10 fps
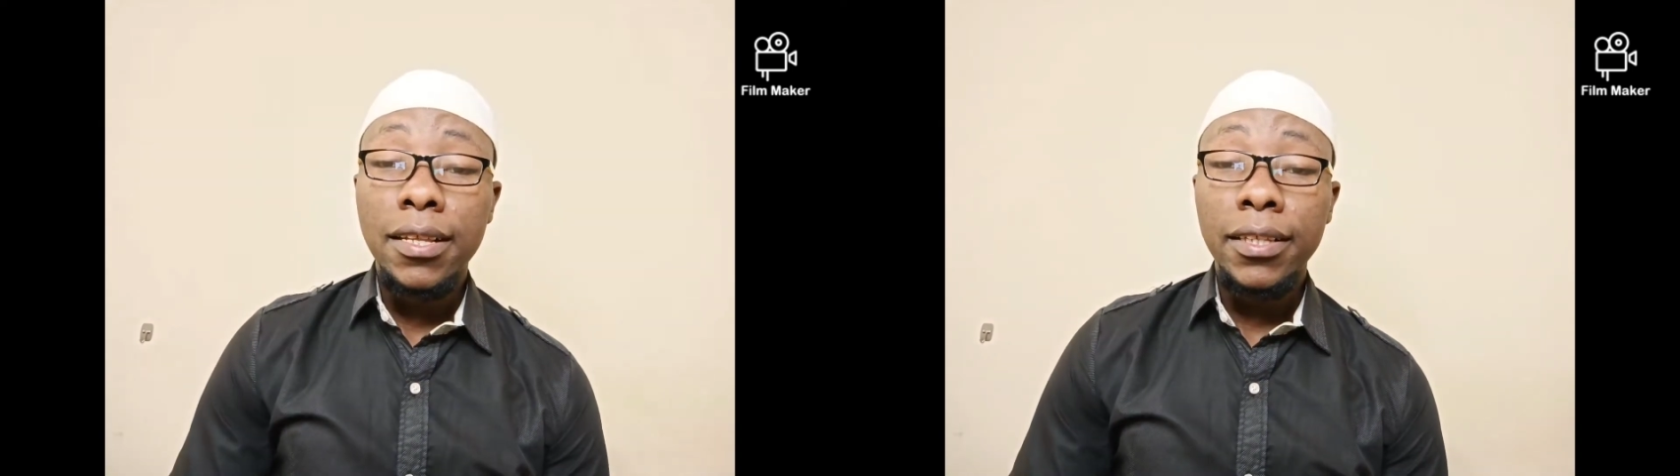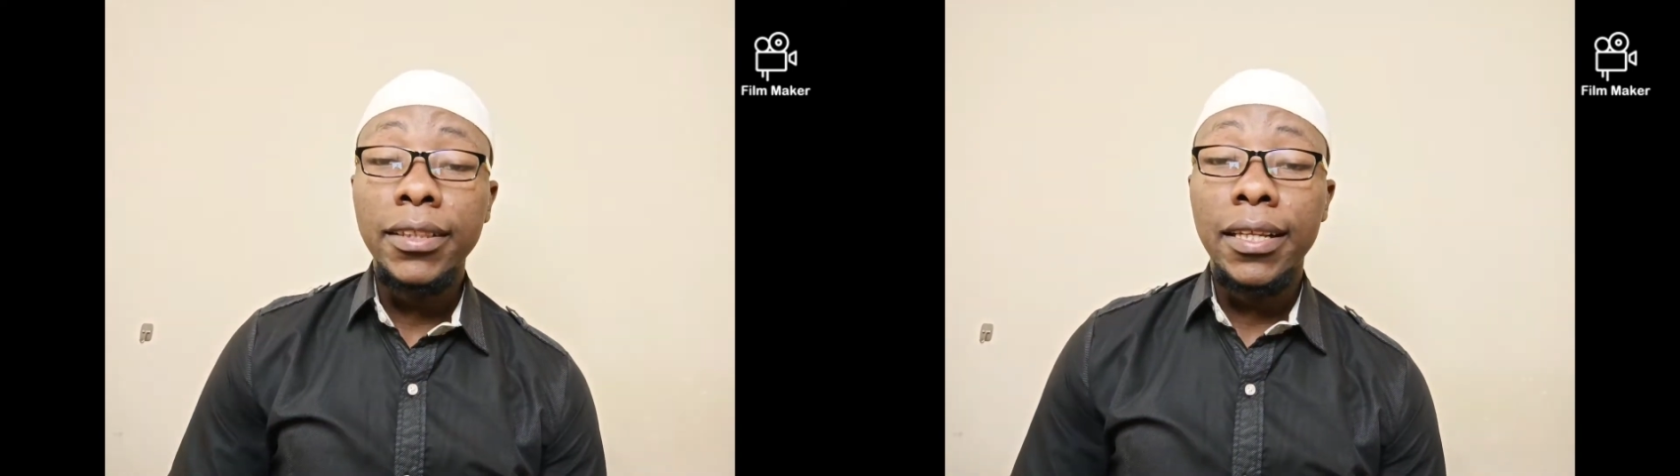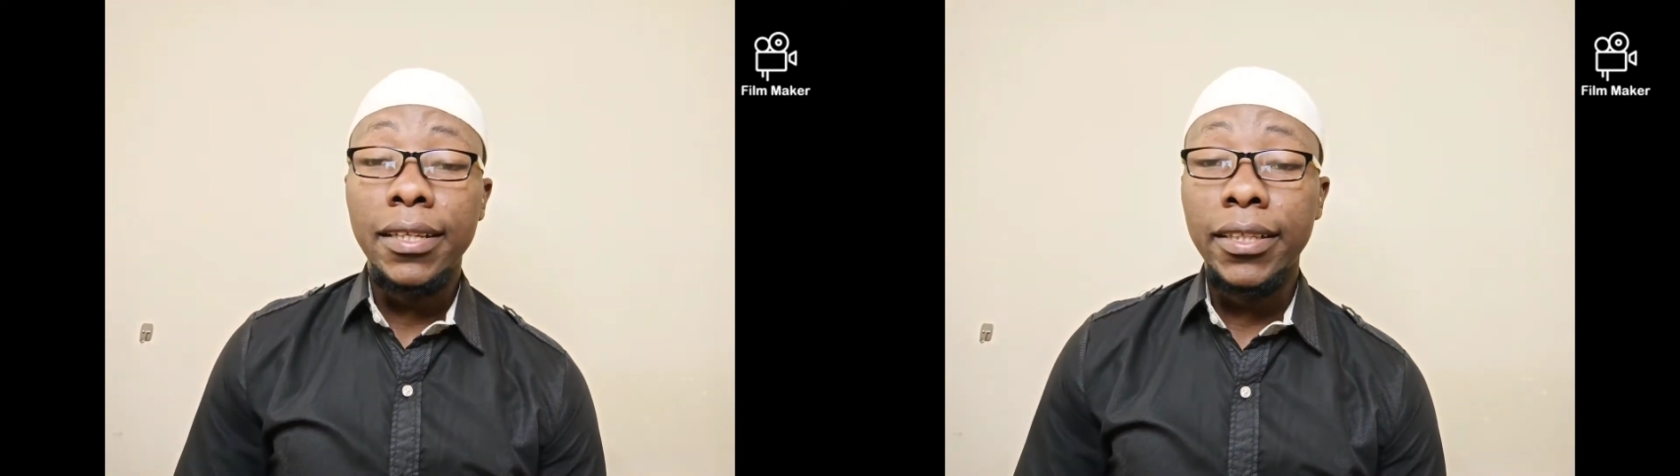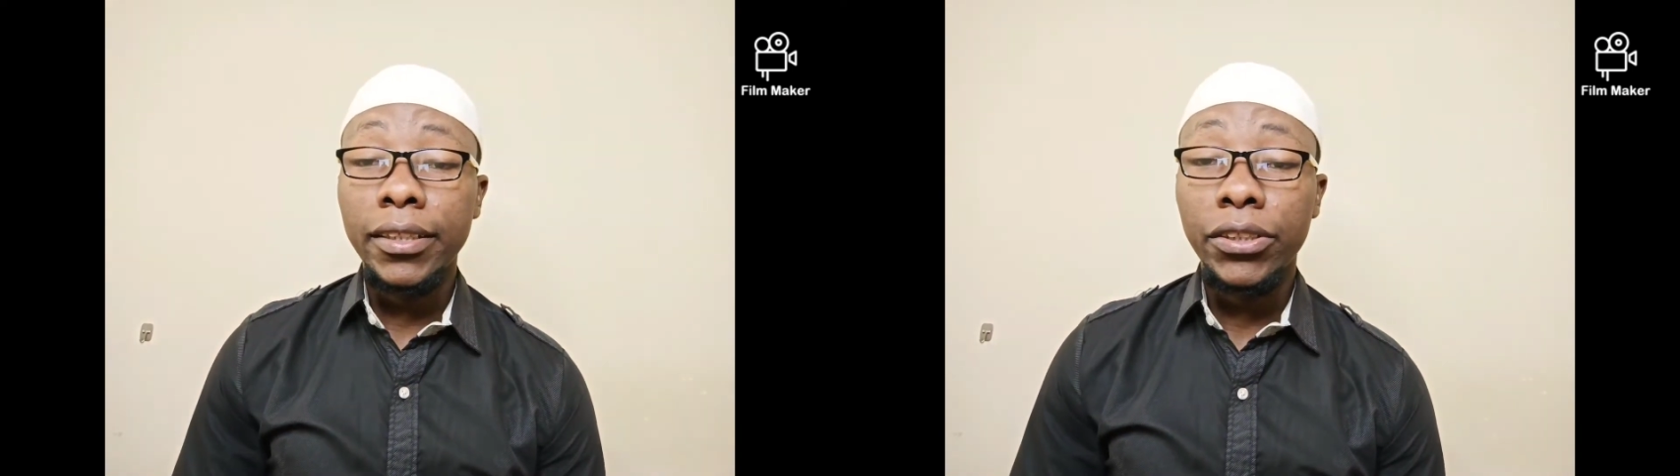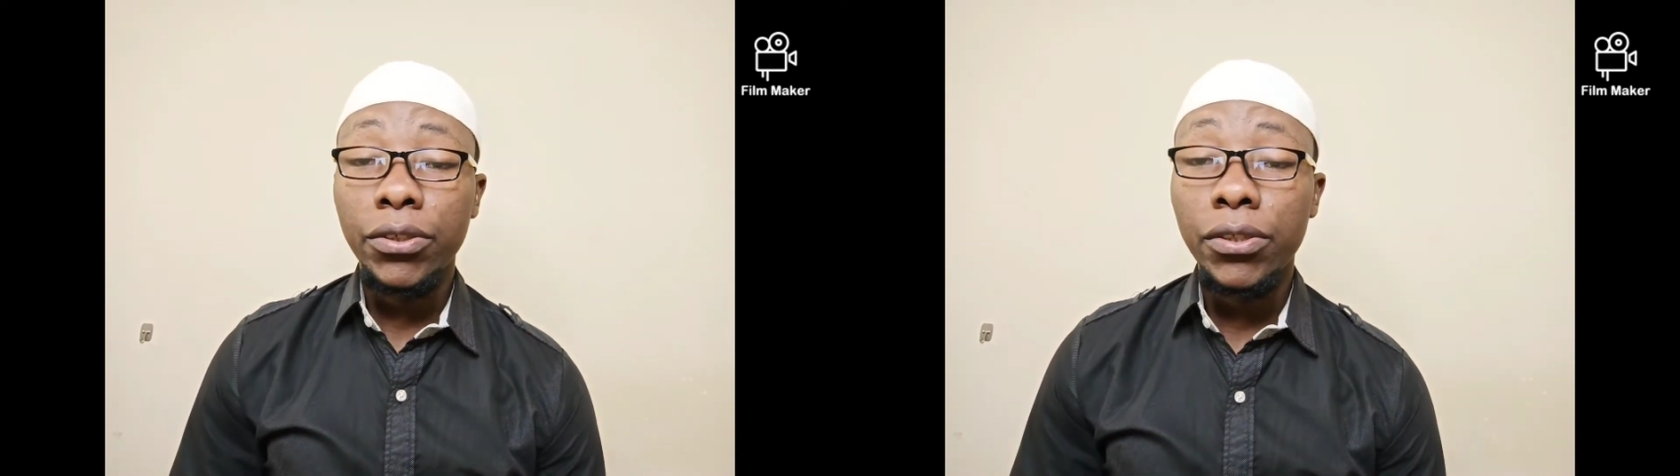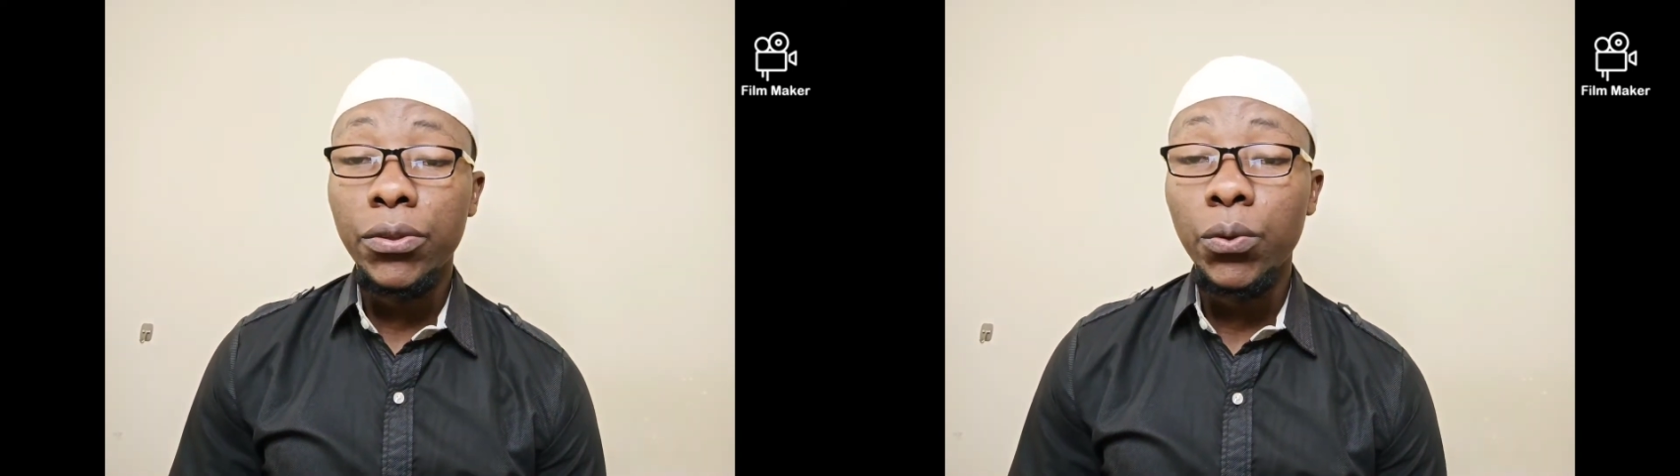These are the things you'll